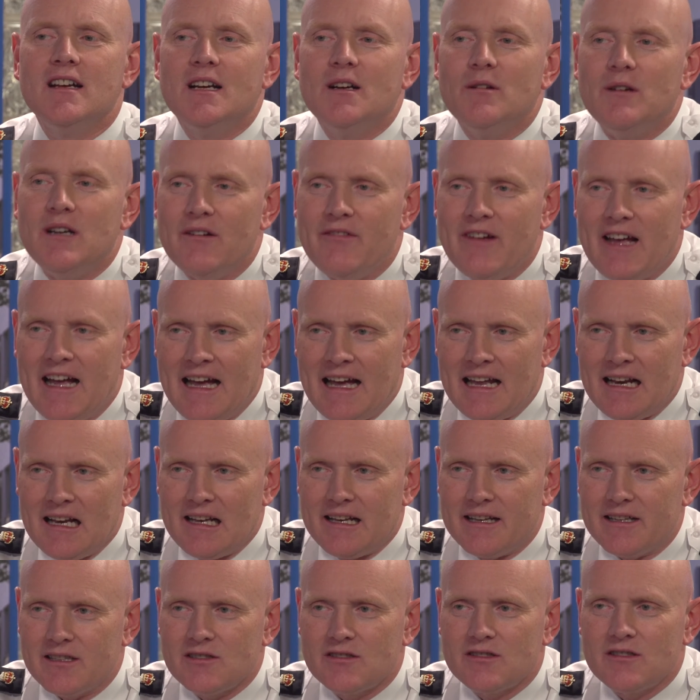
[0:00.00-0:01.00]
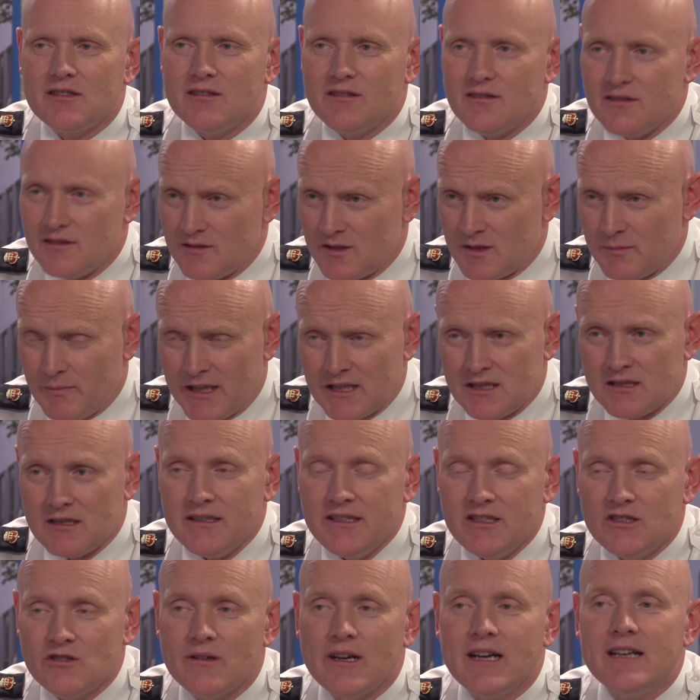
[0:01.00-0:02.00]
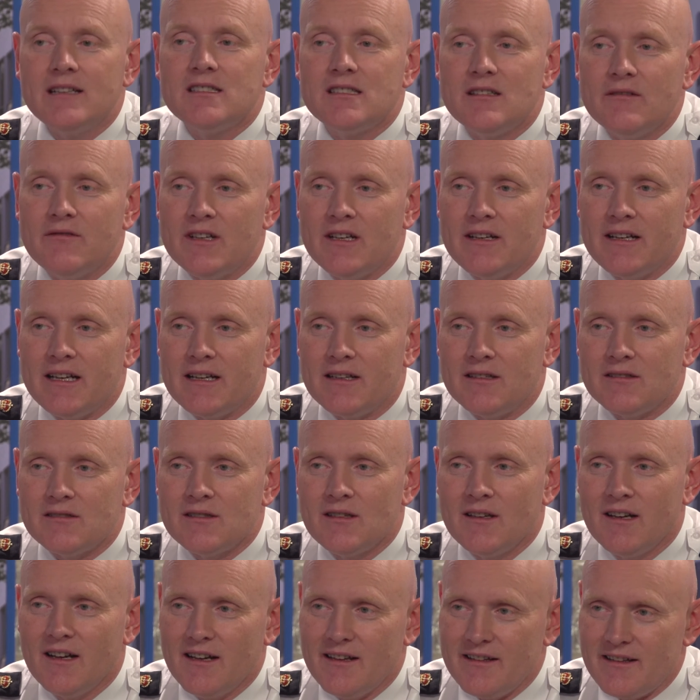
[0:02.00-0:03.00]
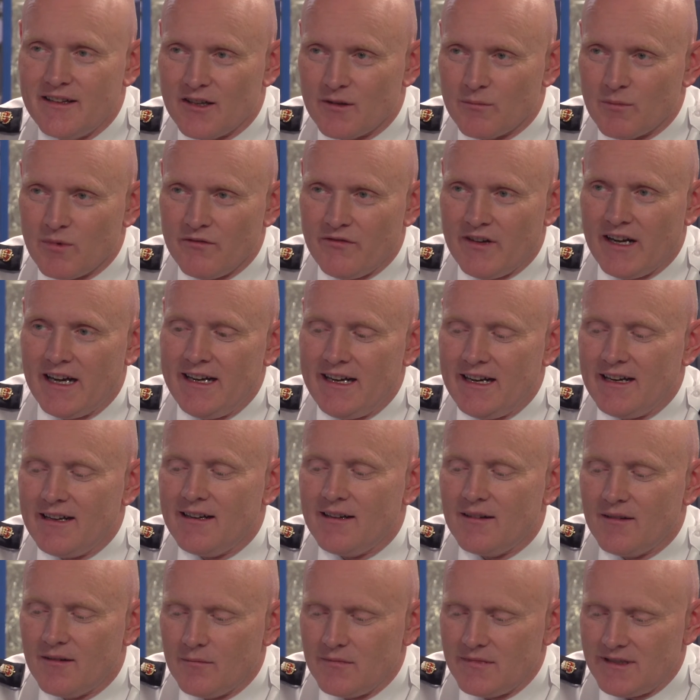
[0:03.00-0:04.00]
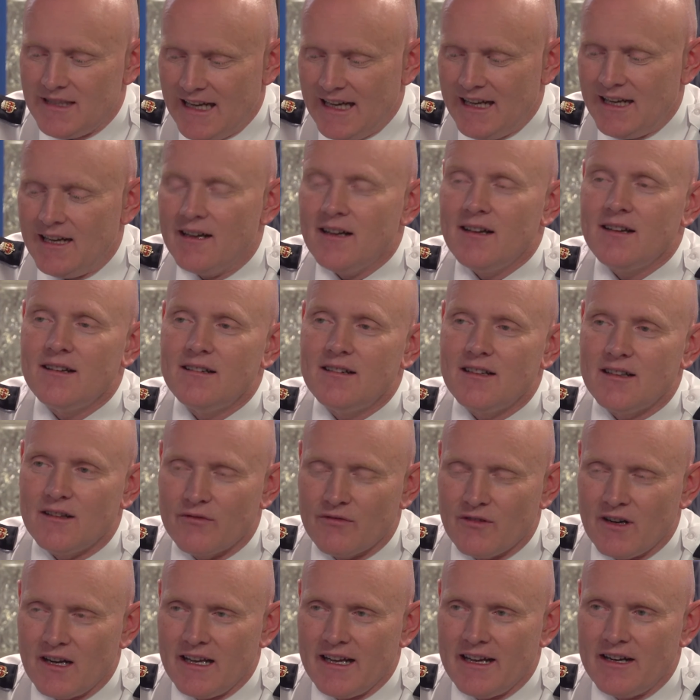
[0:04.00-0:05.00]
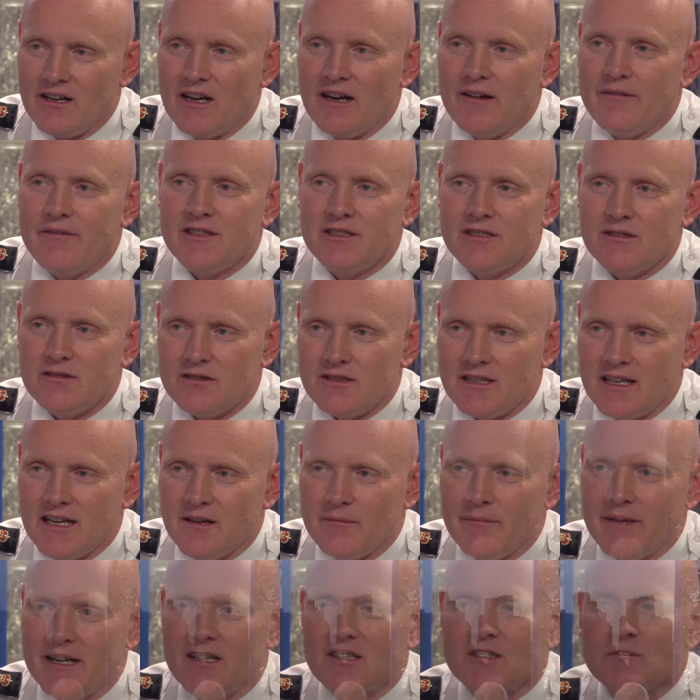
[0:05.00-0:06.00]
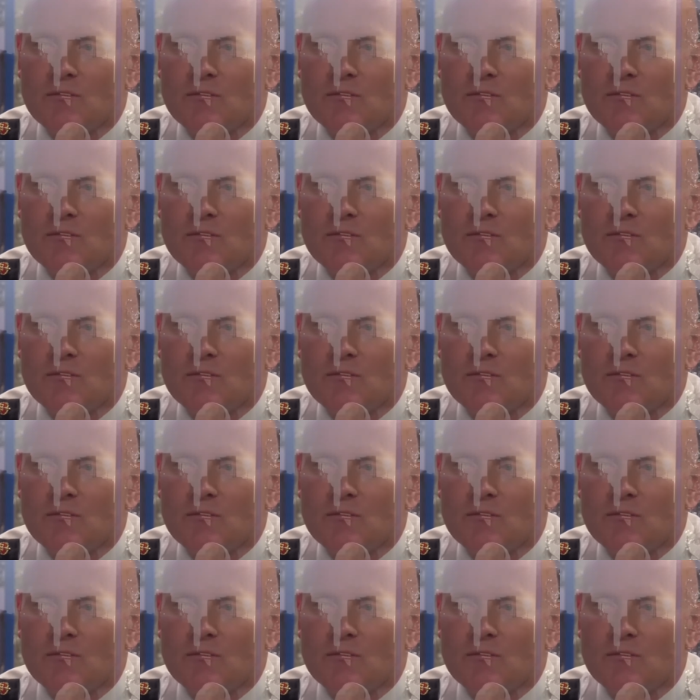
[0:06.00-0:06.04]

We have analysts, specially trained civilians, that are providing data to the frontline officers to help make